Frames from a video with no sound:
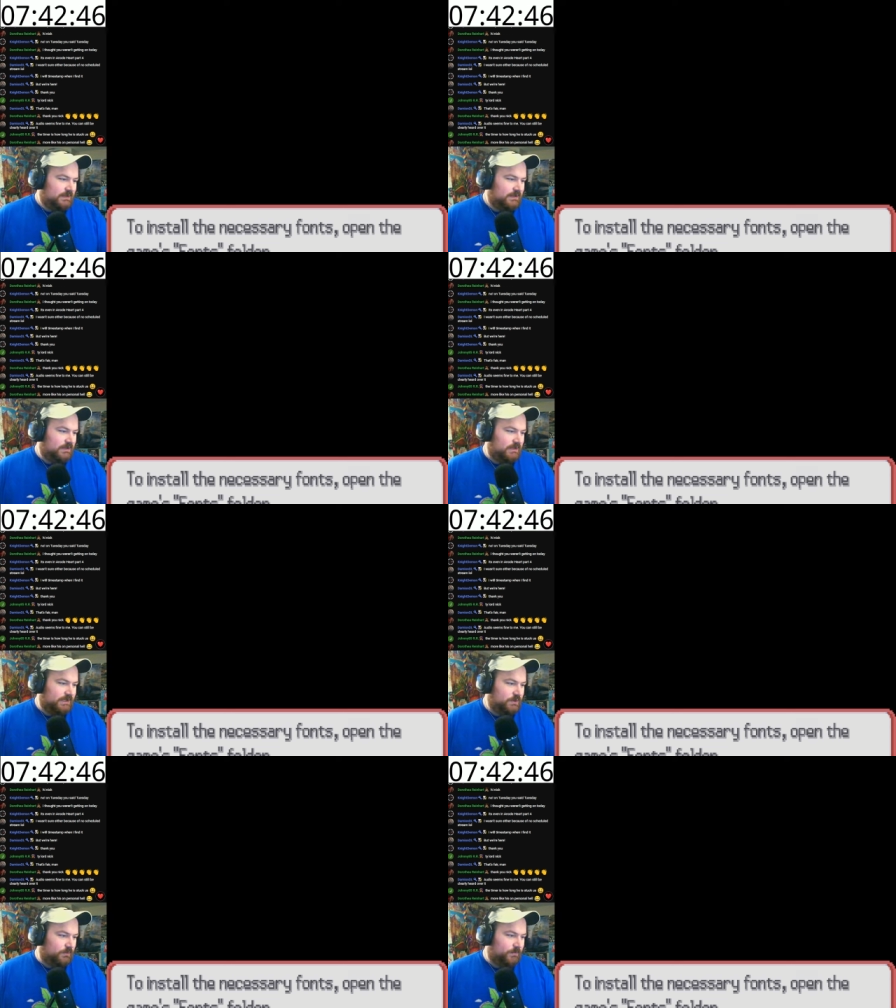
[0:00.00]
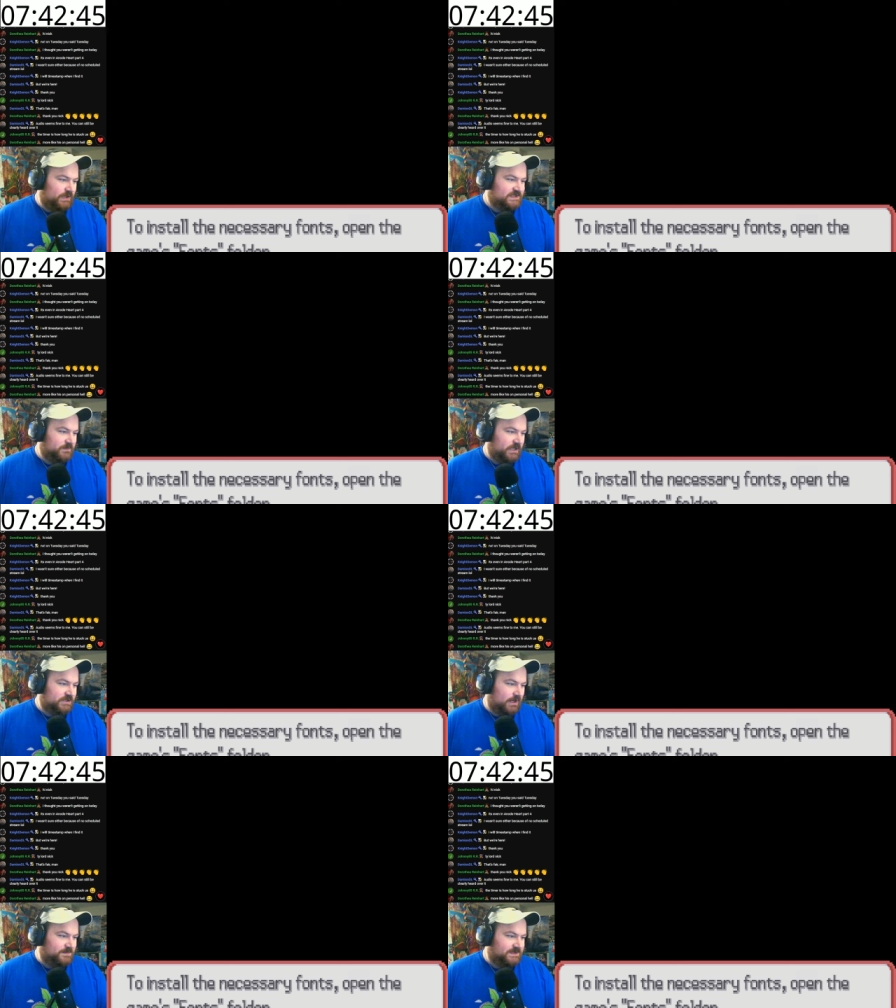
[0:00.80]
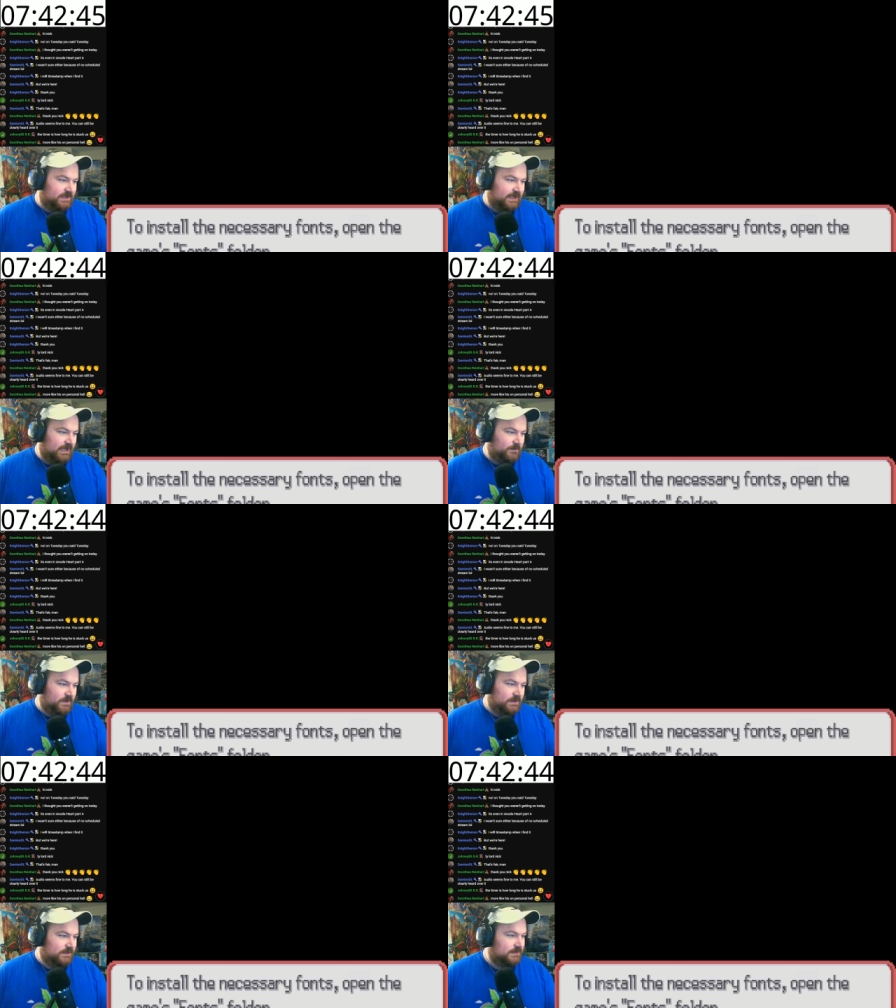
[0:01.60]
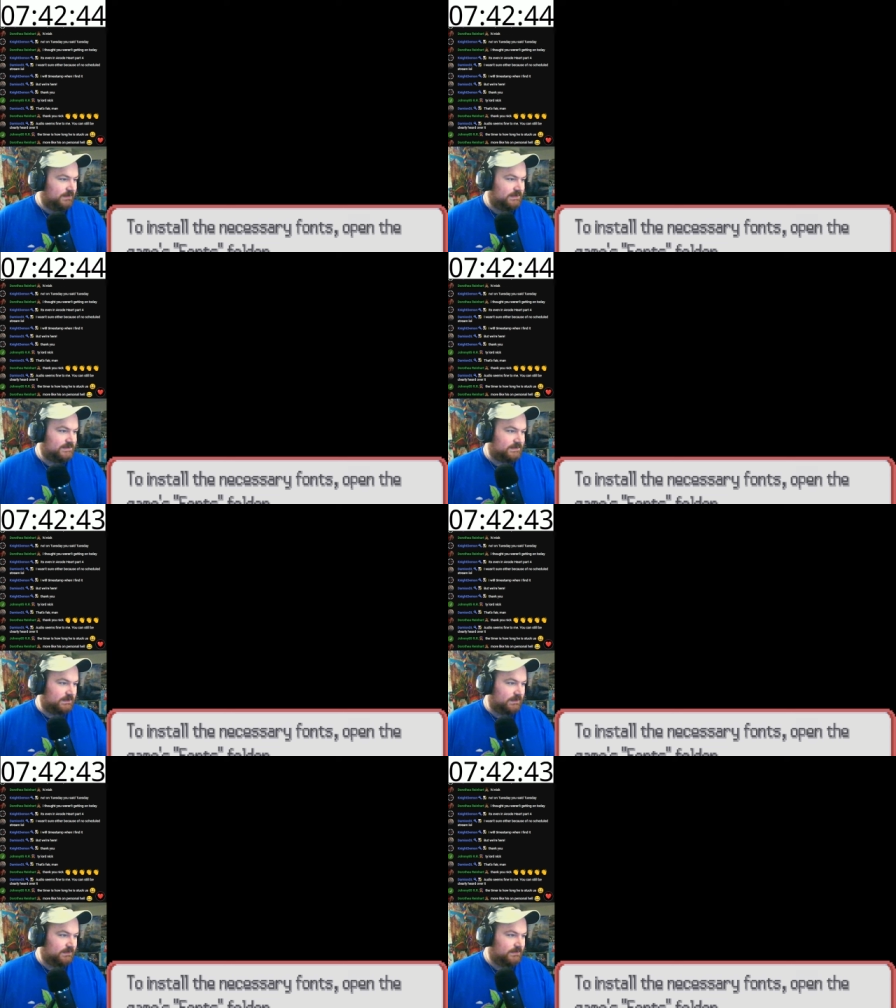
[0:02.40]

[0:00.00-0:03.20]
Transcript: Oh, you were busting my chops today, game. Let's see.